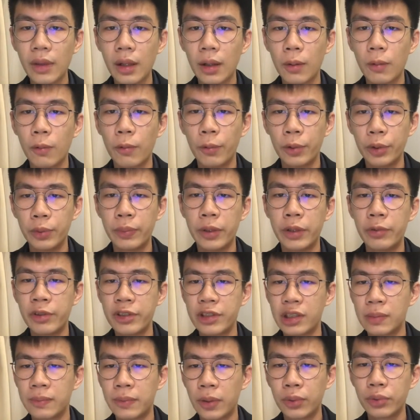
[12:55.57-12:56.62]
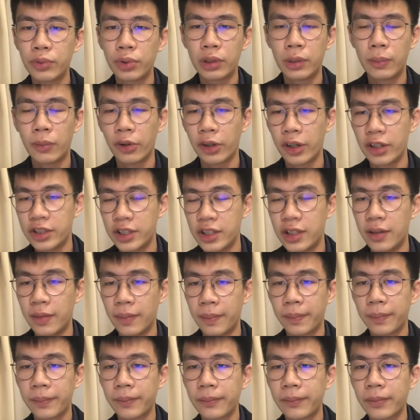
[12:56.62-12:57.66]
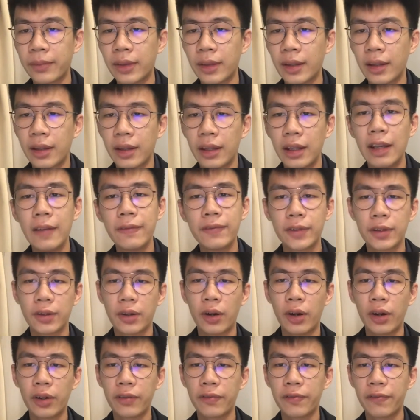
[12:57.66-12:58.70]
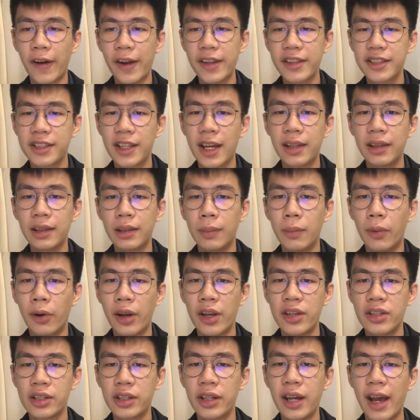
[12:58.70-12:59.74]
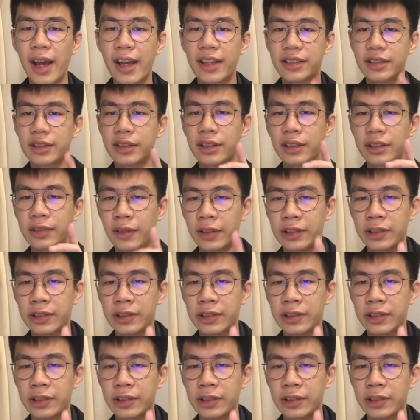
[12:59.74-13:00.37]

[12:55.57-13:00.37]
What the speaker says: would be reasonable to the mortgagee. If the court finds that the mortgagor has the